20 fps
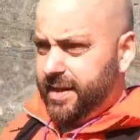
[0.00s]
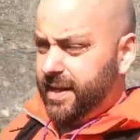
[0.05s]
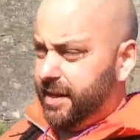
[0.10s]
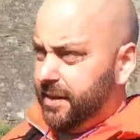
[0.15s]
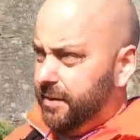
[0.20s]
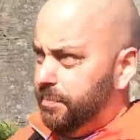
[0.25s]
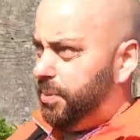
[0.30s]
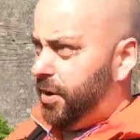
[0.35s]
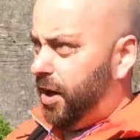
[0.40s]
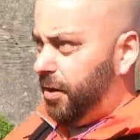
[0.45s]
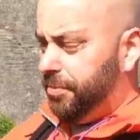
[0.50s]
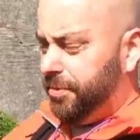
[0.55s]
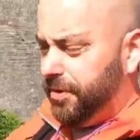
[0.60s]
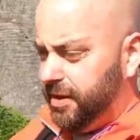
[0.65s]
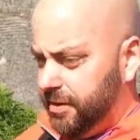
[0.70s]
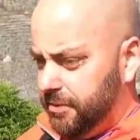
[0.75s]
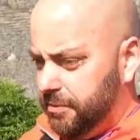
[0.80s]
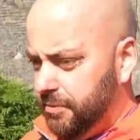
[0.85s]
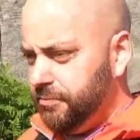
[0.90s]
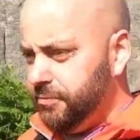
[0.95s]
And
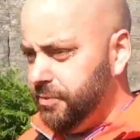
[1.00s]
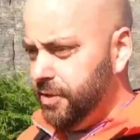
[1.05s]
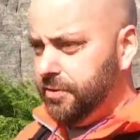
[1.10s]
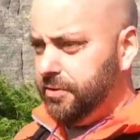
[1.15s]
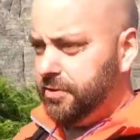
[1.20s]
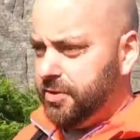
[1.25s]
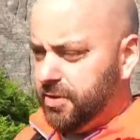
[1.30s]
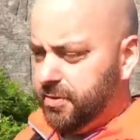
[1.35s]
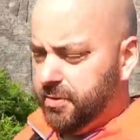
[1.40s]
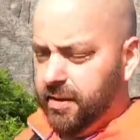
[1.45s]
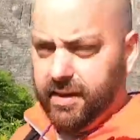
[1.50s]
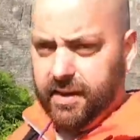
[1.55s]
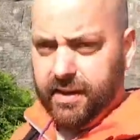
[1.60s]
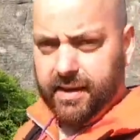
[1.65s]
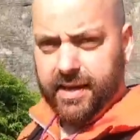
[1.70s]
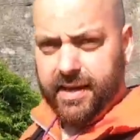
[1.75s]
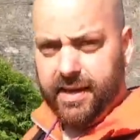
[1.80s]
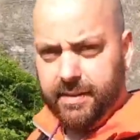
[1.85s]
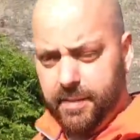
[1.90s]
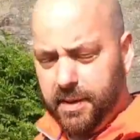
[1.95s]
popular routes
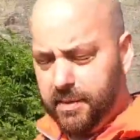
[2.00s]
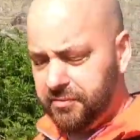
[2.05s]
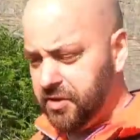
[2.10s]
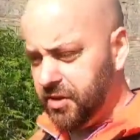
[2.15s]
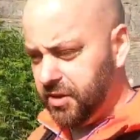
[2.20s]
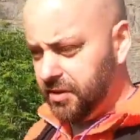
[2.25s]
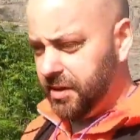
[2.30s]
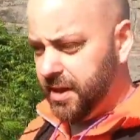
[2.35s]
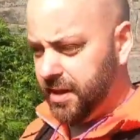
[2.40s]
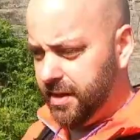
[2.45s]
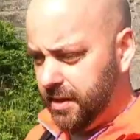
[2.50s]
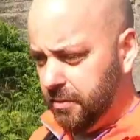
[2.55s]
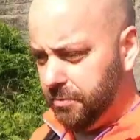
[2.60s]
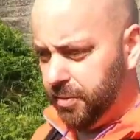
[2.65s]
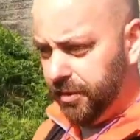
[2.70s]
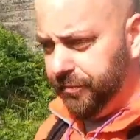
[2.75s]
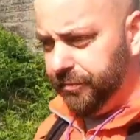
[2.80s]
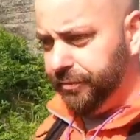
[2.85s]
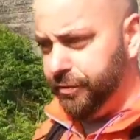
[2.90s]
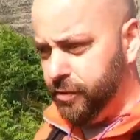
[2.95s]
I've done up
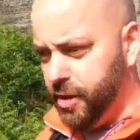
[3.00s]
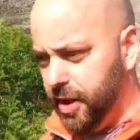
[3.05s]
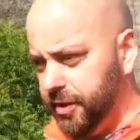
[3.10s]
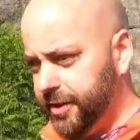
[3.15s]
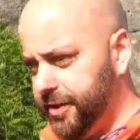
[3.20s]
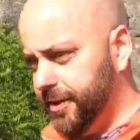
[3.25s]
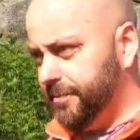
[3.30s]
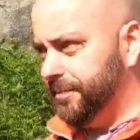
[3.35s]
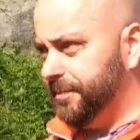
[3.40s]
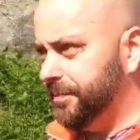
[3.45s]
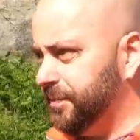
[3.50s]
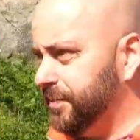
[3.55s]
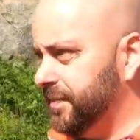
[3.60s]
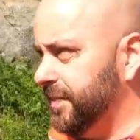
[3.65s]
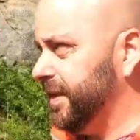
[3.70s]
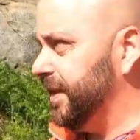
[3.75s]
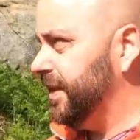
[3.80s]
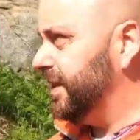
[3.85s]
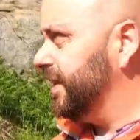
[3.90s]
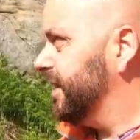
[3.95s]
on Froggatt.
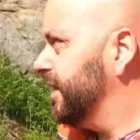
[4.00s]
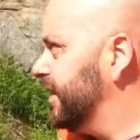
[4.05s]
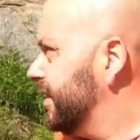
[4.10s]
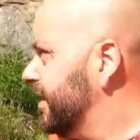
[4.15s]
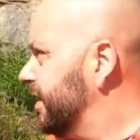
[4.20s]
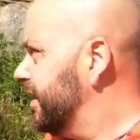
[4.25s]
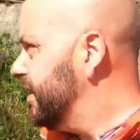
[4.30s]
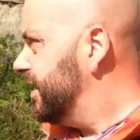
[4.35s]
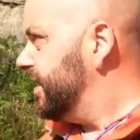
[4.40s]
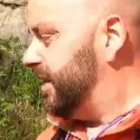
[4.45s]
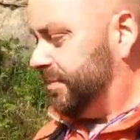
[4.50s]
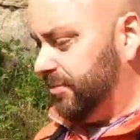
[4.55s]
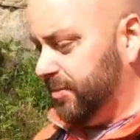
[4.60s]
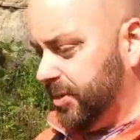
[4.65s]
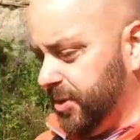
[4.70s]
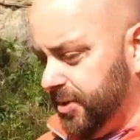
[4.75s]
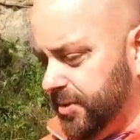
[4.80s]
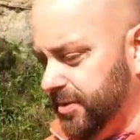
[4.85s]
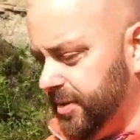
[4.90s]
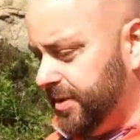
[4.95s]

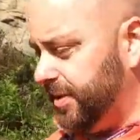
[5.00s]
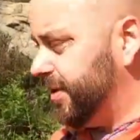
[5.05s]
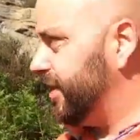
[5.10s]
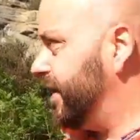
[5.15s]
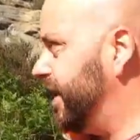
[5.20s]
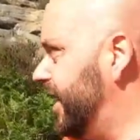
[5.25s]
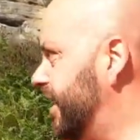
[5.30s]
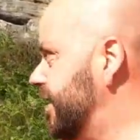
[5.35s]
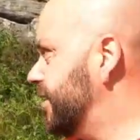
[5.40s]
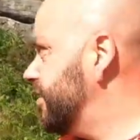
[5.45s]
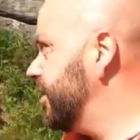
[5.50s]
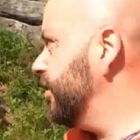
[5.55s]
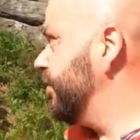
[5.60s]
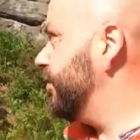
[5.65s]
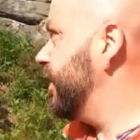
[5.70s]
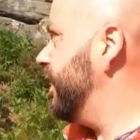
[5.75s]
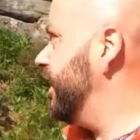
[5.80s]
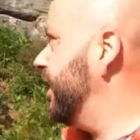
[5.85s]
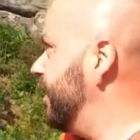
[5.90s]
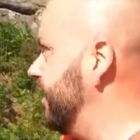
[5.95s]
But yeah, it's
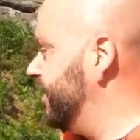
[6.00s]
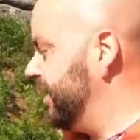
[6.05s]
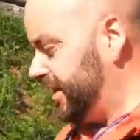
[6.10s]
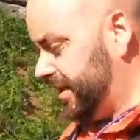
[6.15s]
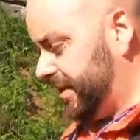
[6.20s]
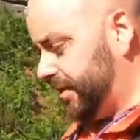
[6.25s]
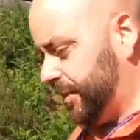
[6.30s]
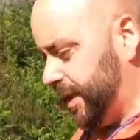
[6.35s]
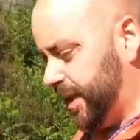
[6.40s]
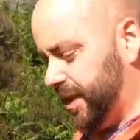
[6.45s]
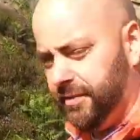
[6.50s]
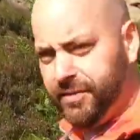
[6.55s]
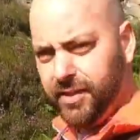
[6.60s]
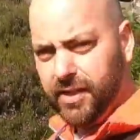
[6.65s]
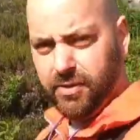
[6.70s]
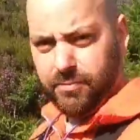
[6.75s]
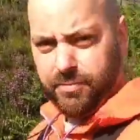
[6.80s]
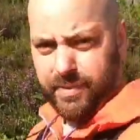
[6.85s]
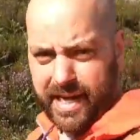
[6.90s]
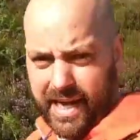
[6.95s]
lovely here. I mean, if you
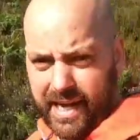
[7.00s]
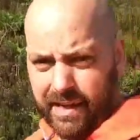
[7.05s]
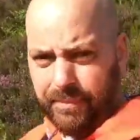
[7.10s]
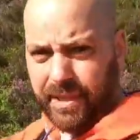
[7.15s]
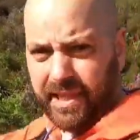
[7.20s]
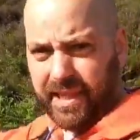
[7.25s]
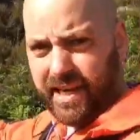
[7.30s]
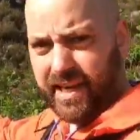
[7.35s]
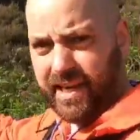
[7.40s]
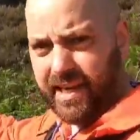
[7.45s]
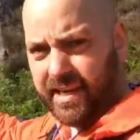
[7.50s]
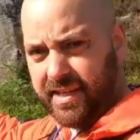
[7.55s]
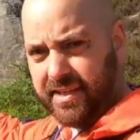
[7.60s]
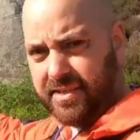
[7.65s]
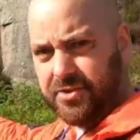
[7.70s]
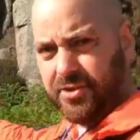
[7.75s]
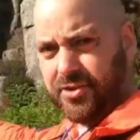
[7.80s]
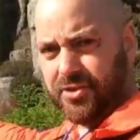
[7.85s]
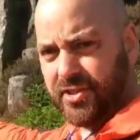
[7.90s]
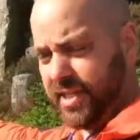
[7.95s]
look behind me there, you can
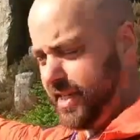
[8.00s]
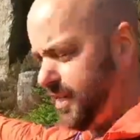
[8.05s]
just